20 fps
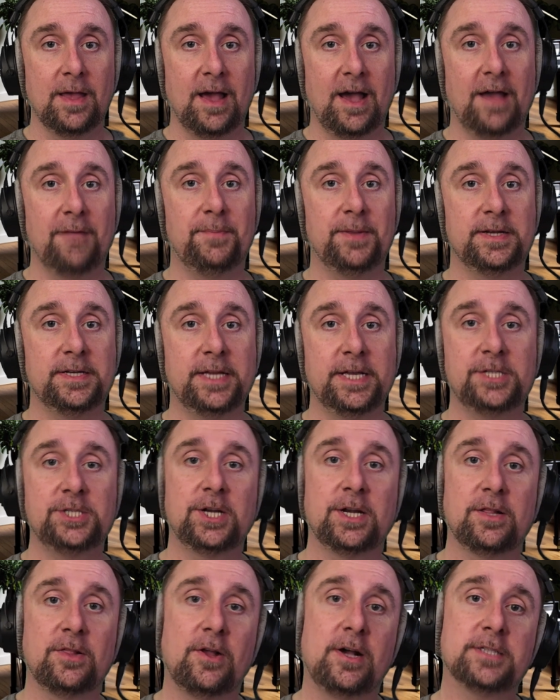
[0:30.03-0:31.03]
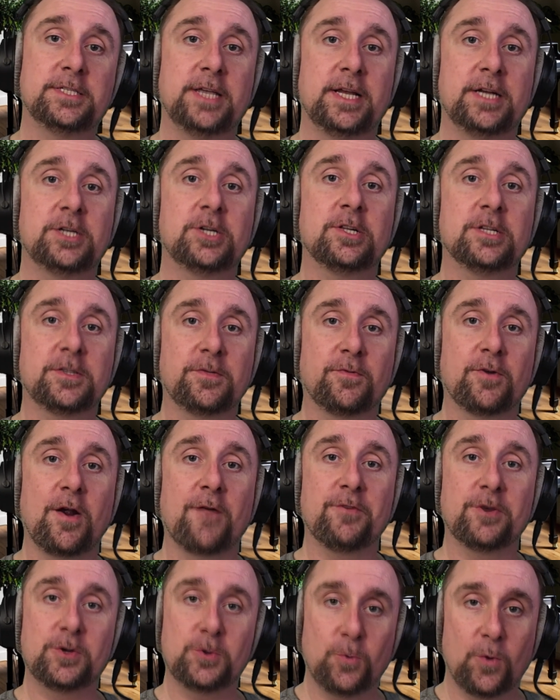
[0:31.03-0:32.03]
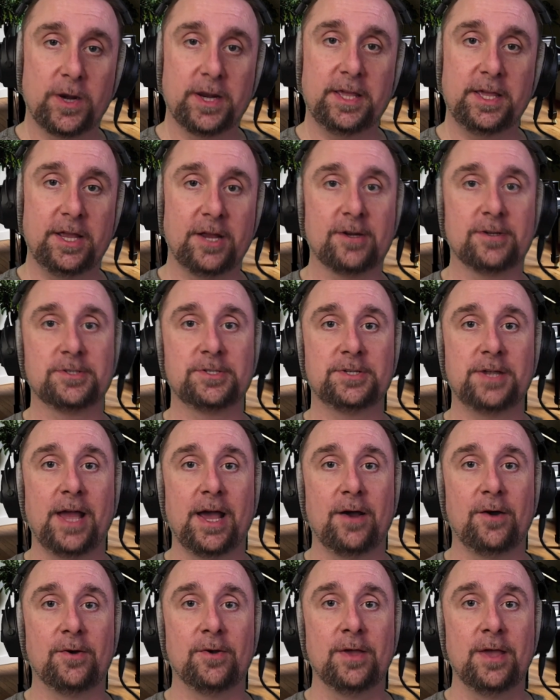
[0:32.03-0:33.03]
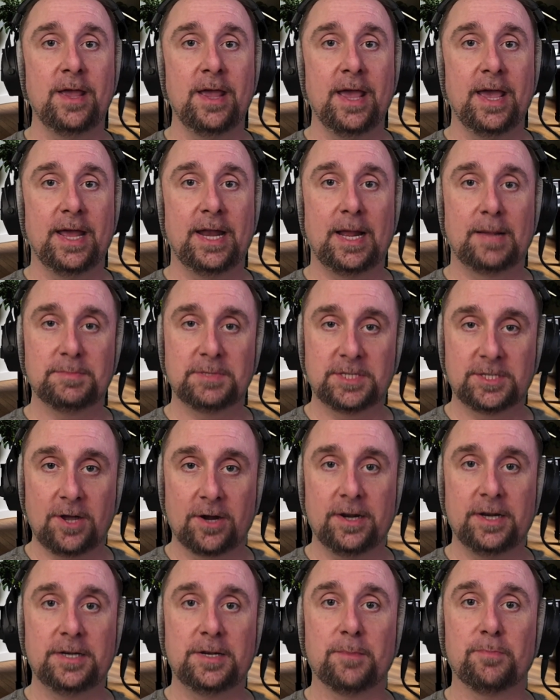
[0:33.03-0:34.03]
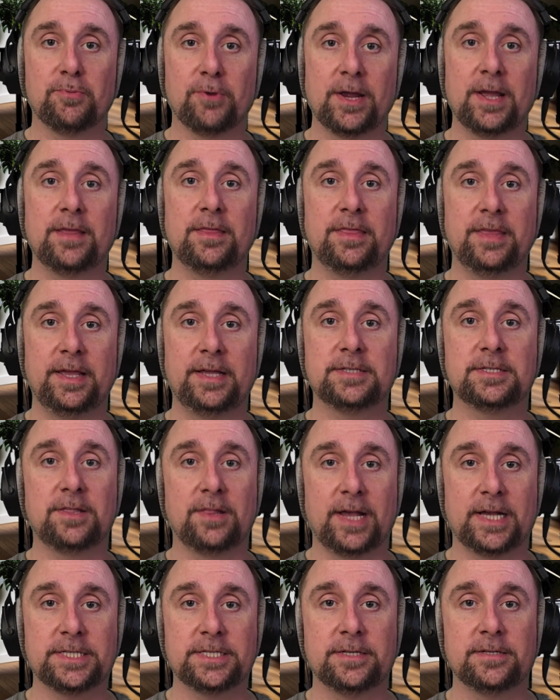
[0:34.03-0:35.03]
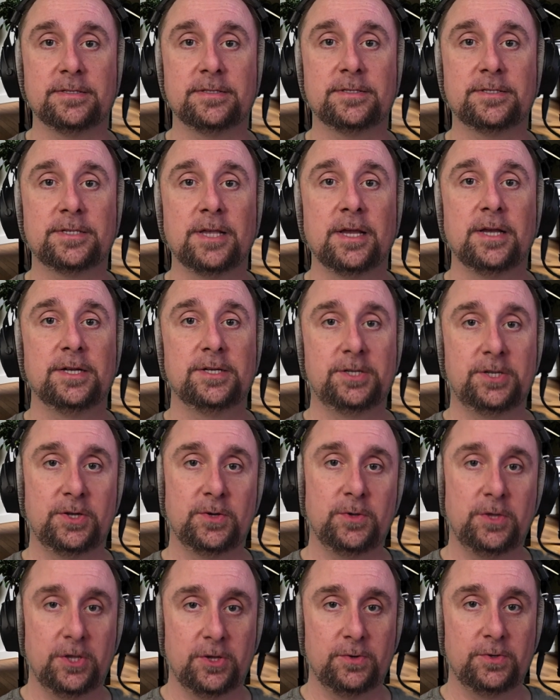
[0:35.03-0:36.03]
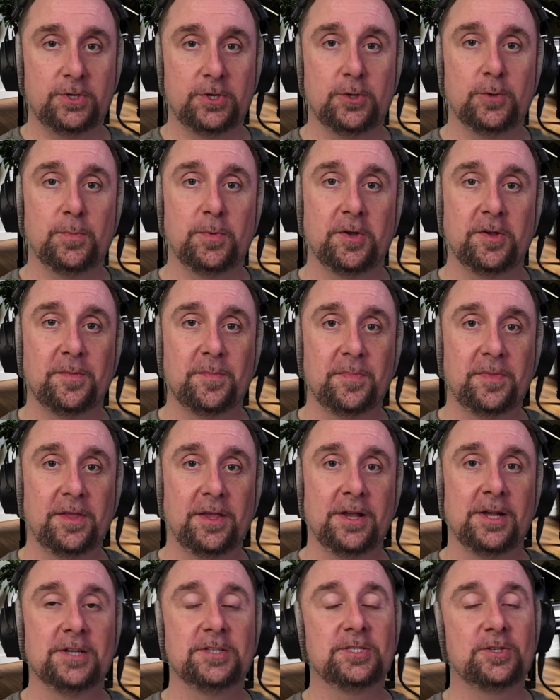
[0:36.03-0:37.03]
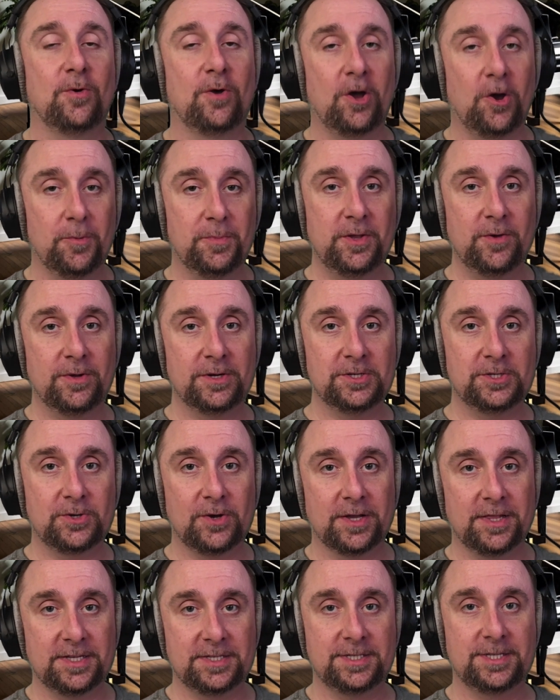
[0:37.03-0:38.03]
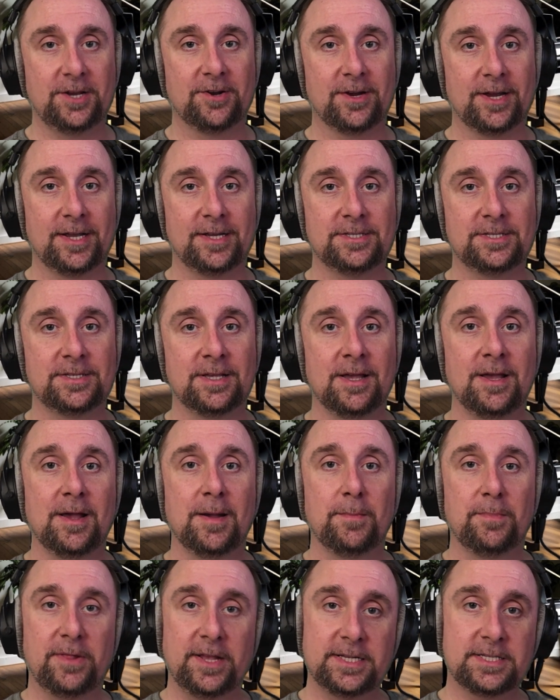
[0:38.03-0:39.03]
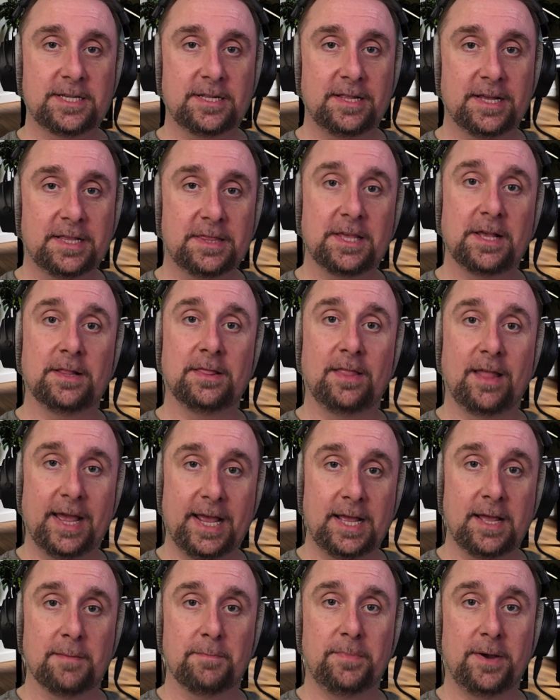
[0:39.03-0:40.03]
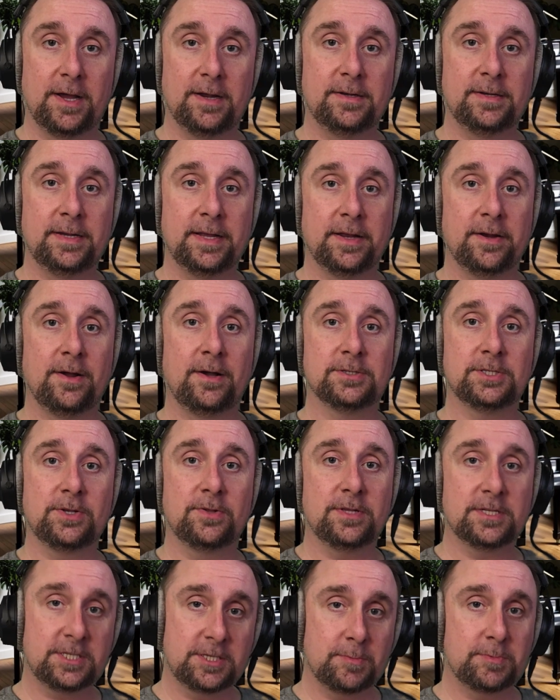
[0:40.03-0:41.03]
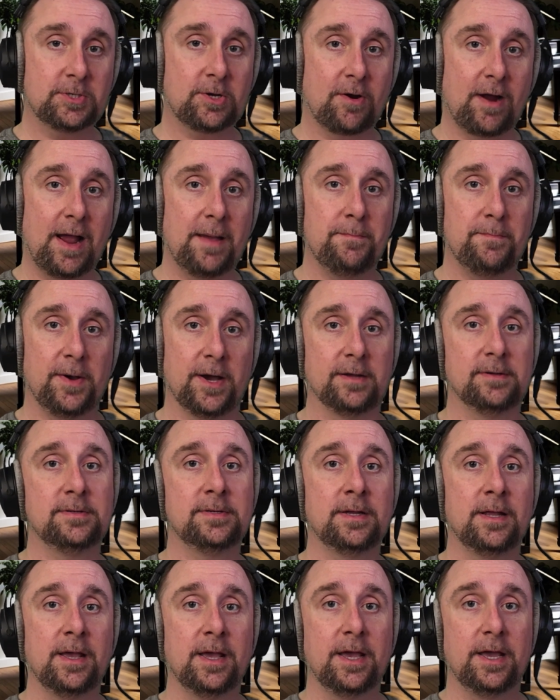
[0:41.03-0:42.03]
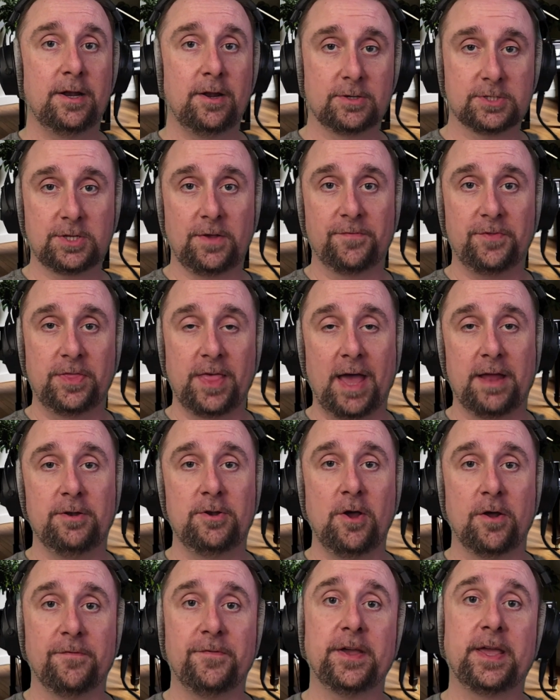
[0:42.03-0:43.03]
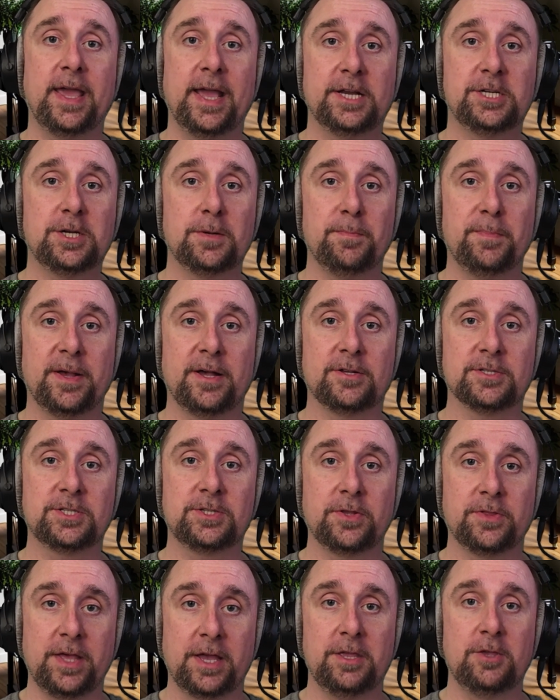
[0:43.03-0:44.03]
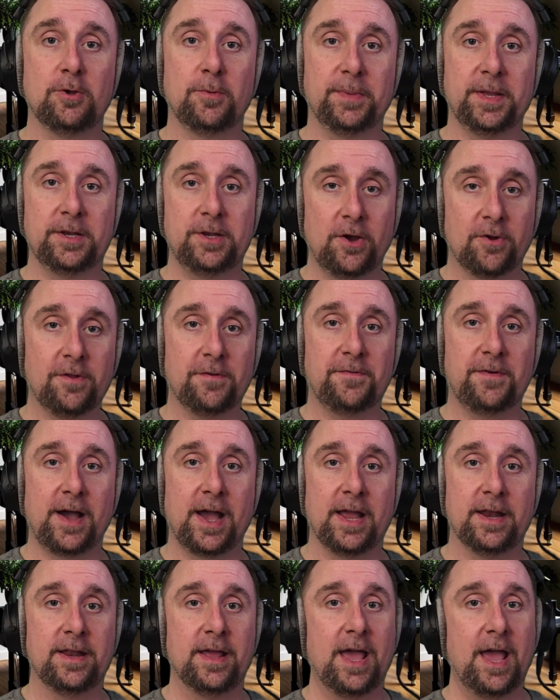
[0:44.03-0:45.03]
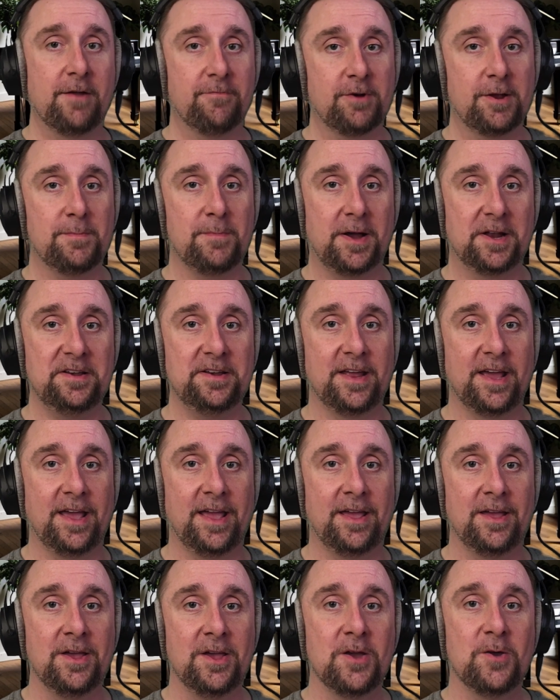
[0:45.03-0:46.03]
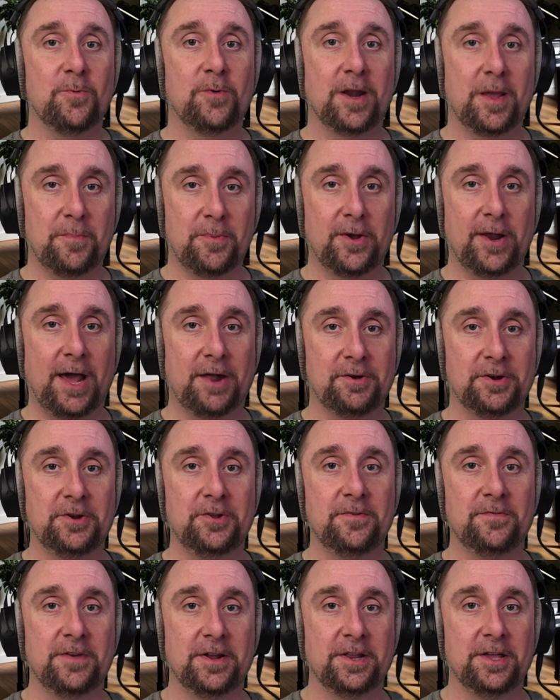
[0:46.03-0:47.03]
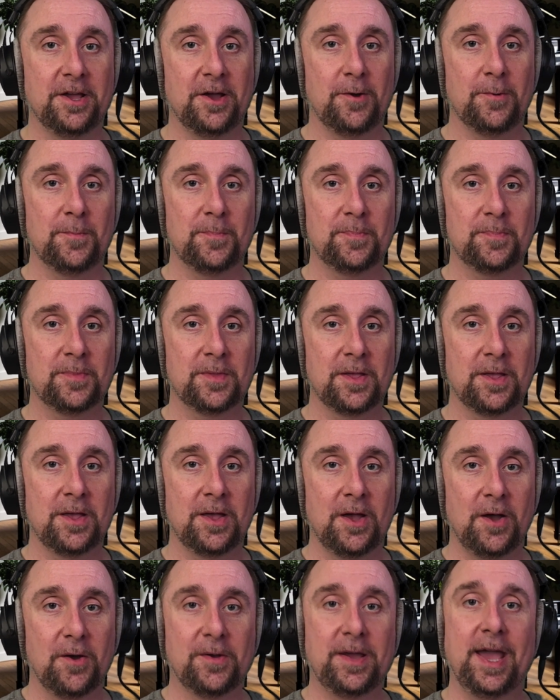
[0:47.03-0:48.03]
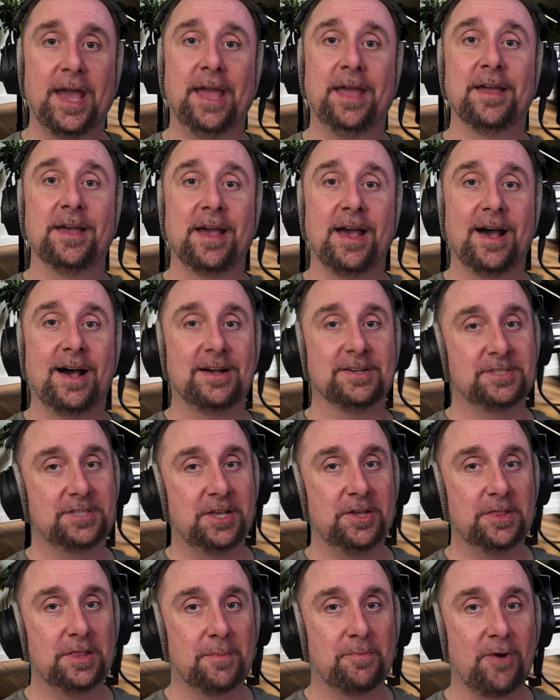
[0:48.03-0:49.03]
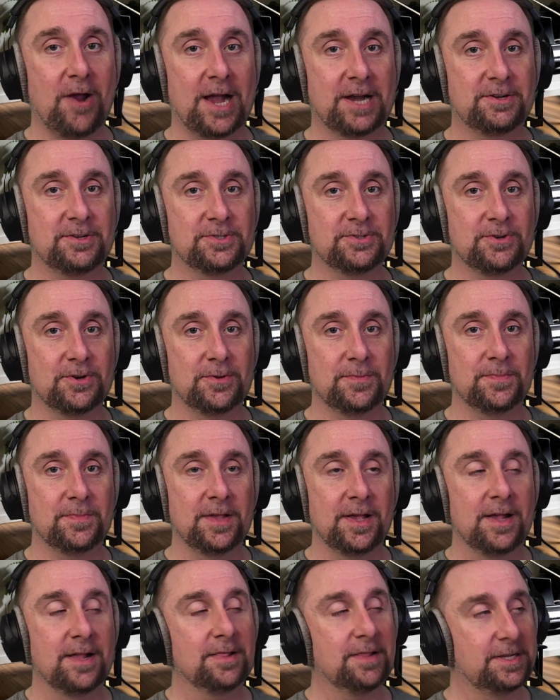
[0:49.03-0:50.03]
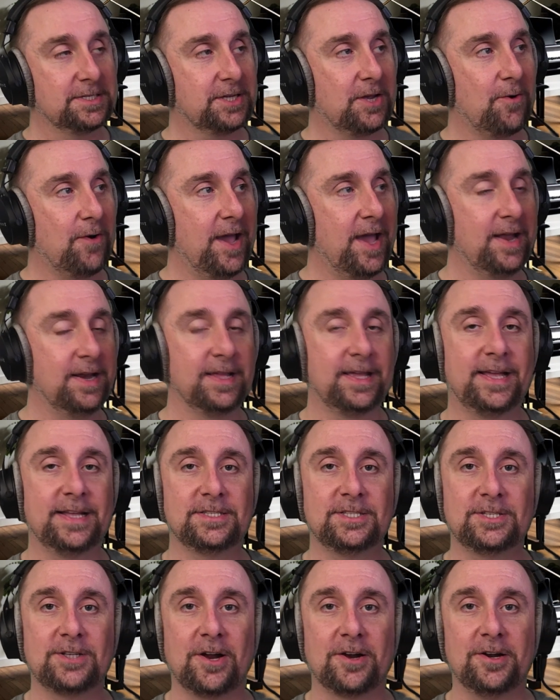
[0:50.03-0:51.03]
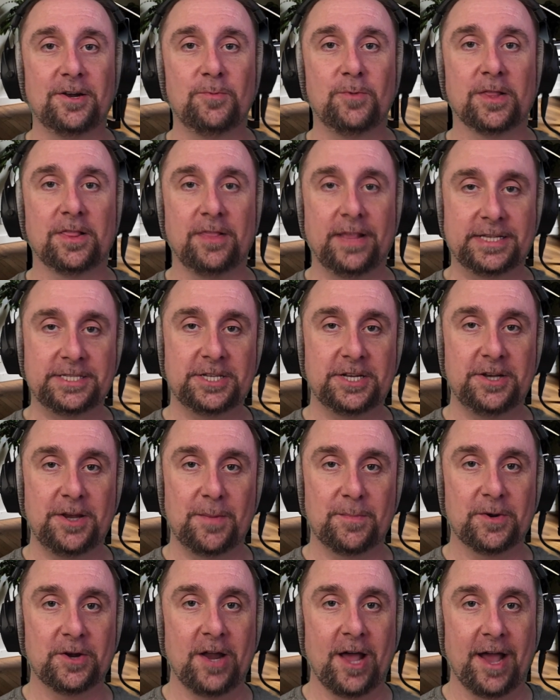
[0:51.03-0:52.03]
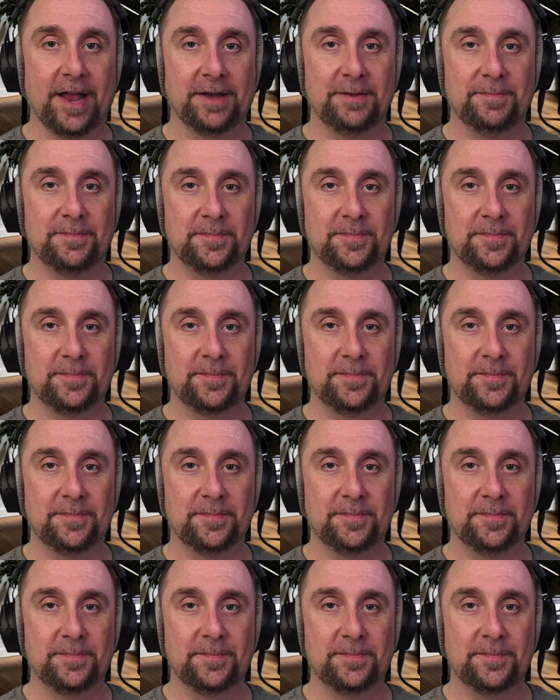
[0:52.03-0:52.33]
I've been teaching in Los Angeles for over 20 years now, and I'm starting to bring these lessons to YouTube. So I hope you enjoy the series. Please click the like button and also the subscribe button, and also that notification bell so that you'll be notified every Monday when I put out a new video. Okay, I'll see you in the practice room. Let's go ahead and get started with lesson number 9.